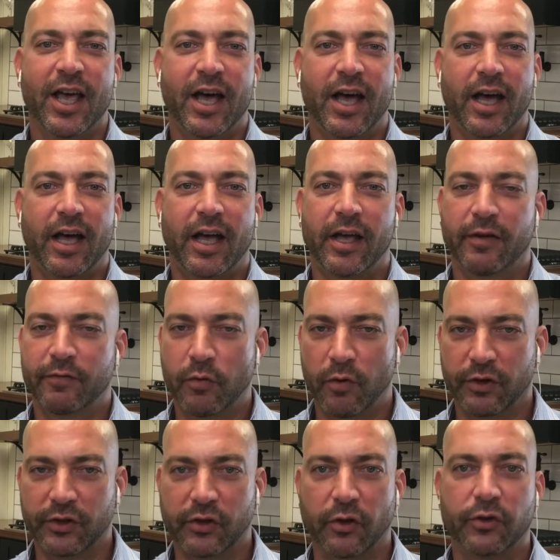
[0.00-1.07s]
Of
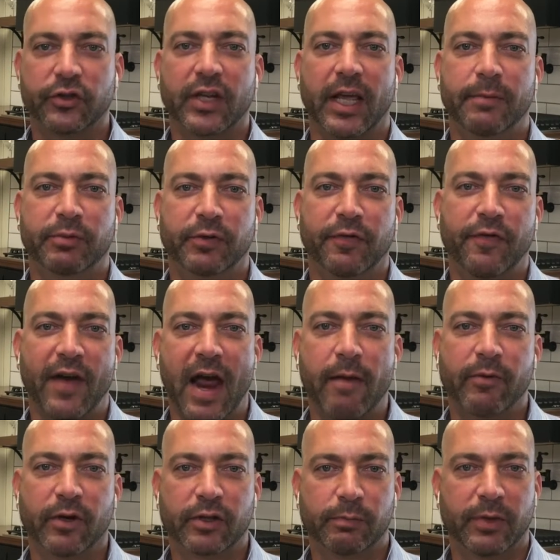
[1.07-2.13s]
course, those types of
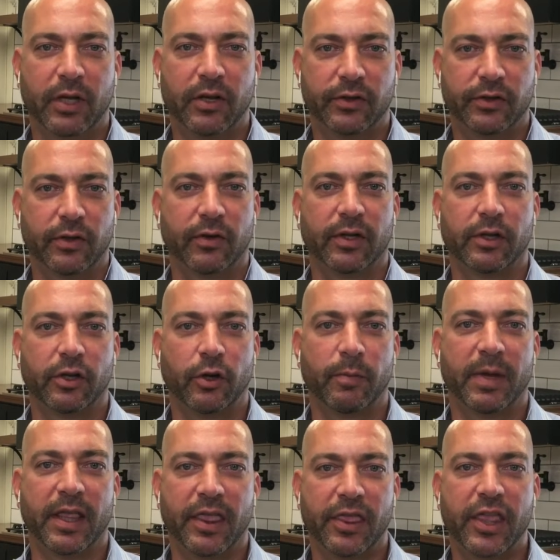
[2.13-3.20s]
fabrics, because they're a little
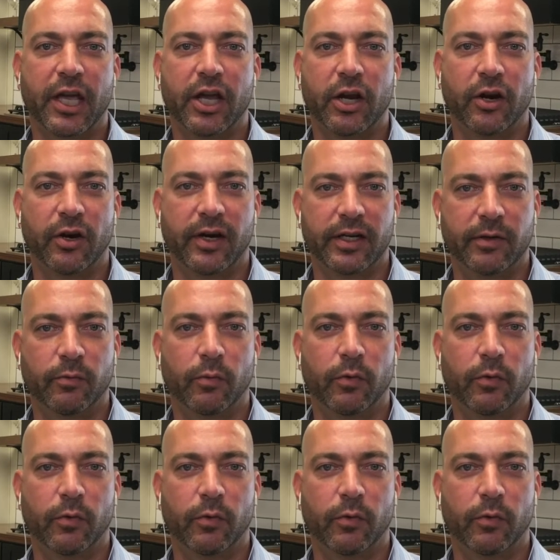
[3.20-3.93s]
bit thicker and